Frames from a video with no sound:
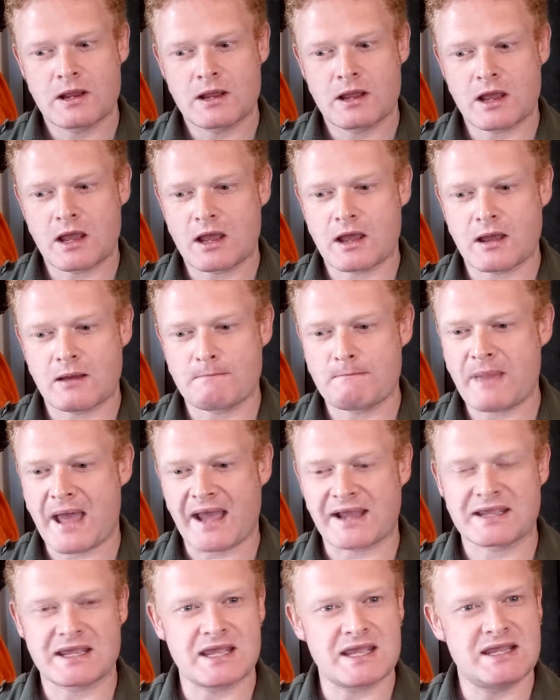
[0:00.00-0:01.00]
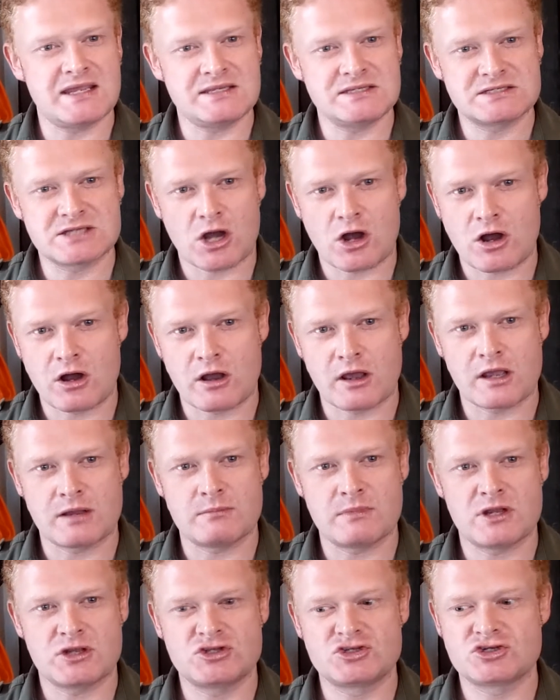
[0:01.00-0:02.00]
uh, back in
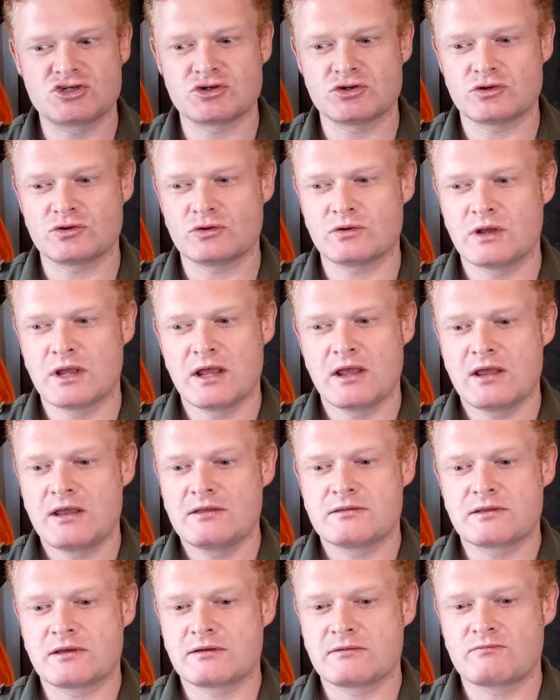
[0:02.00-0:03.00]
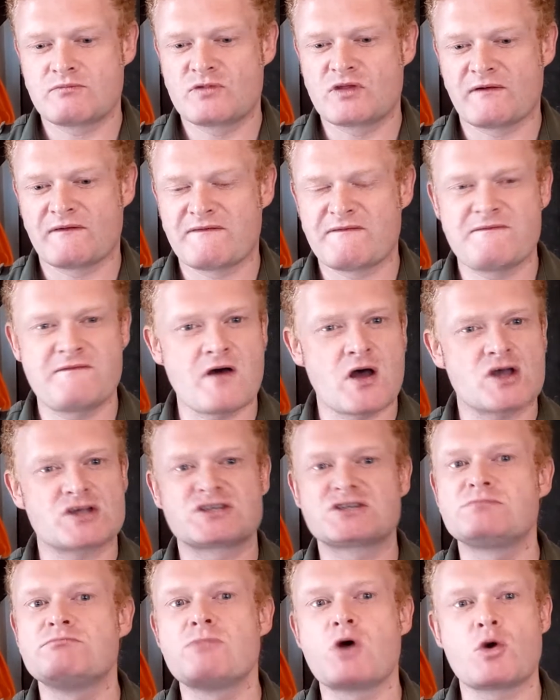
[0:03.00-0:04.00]
time to the the
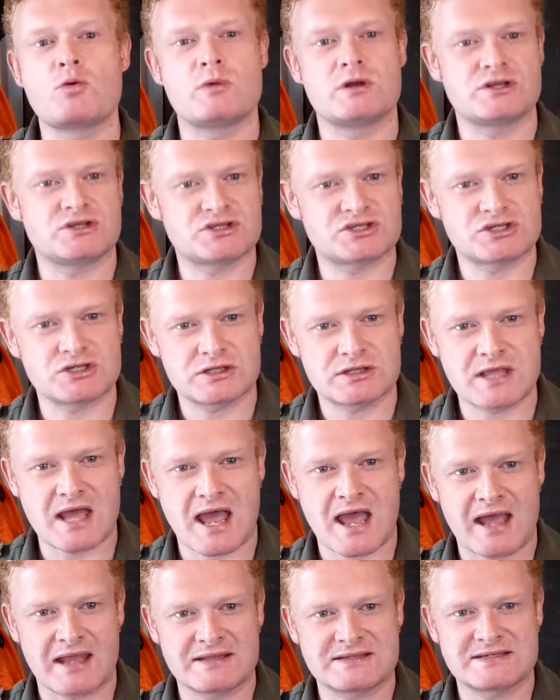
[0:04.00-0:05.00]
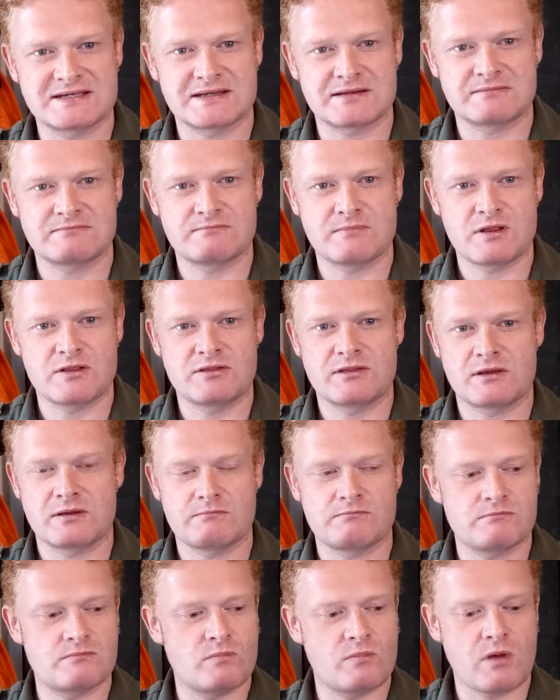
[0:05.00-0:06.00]
first moments that uh, that
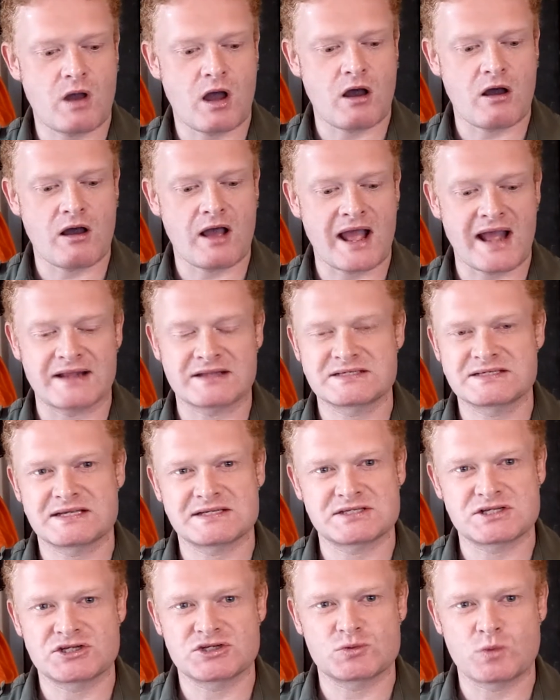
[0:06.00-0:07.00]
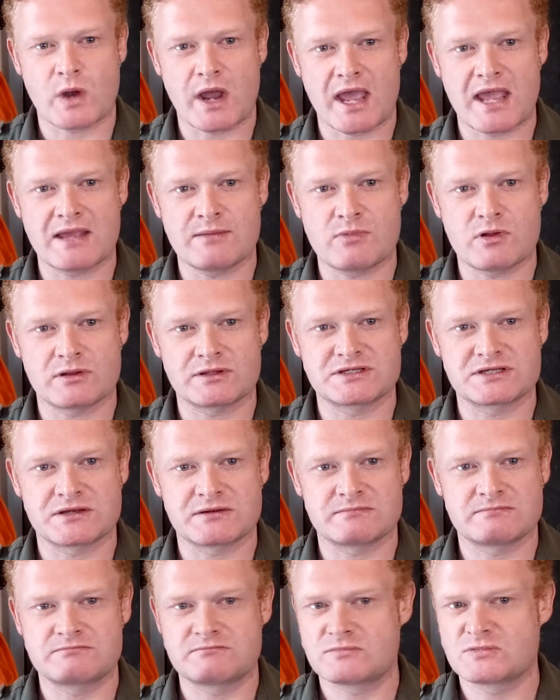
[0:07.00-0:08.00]
our ancestors were able to
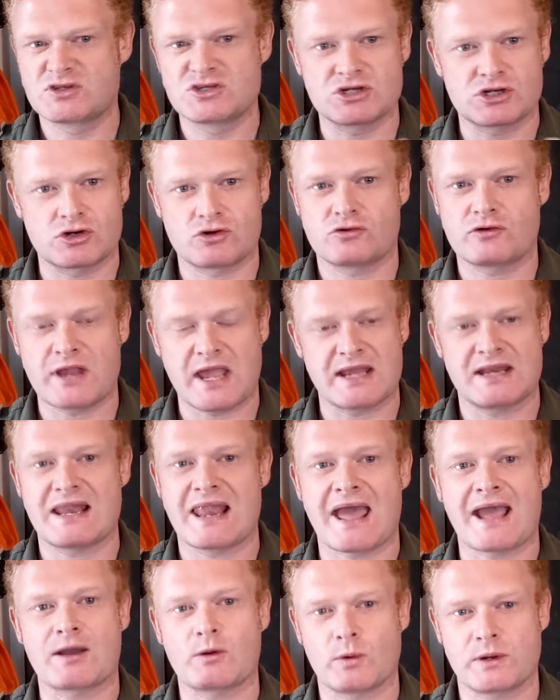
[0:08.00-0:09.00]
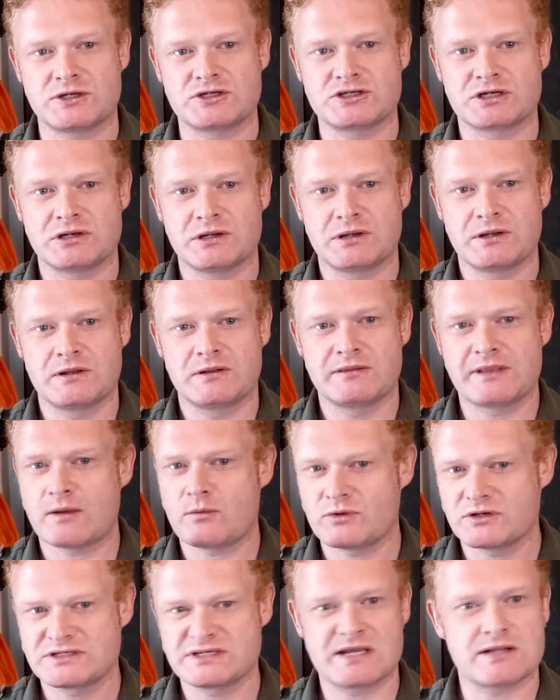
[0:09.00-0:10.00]
to create language. They
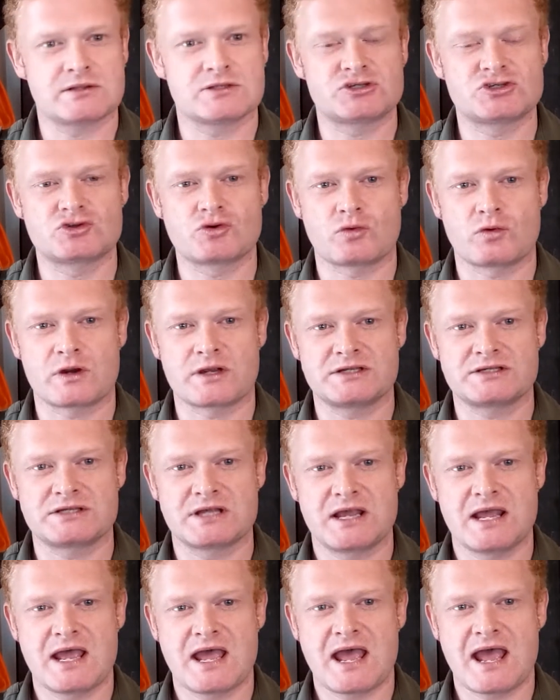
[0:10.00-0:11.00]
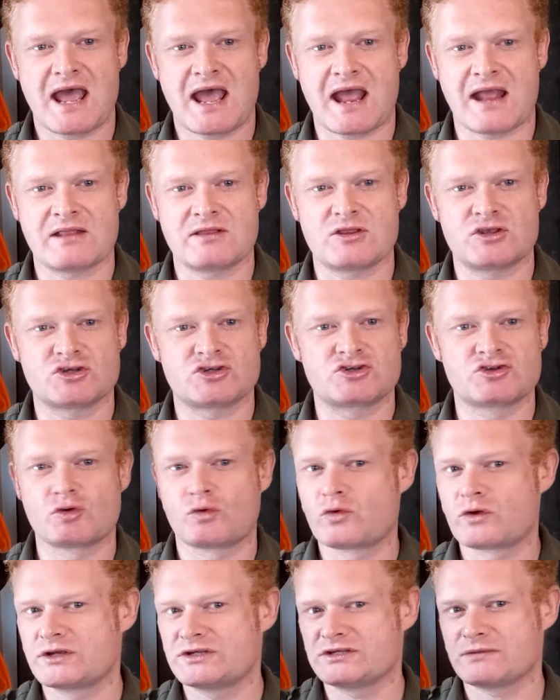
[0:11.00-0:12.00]
would tell stories, and the
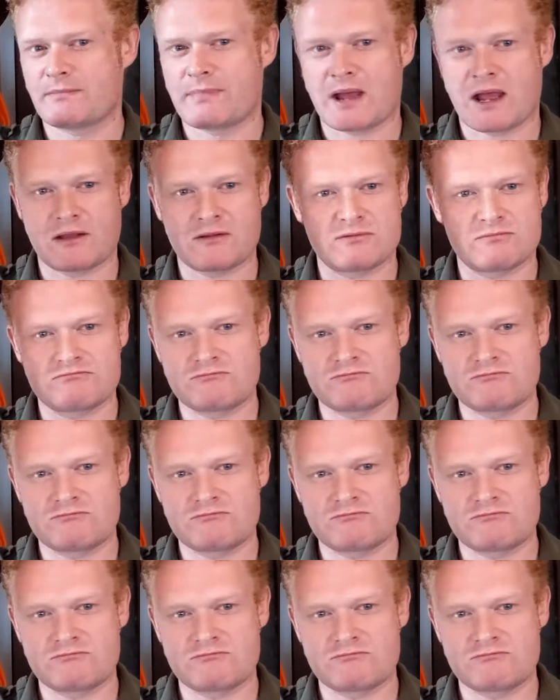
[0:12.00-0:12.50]
stories about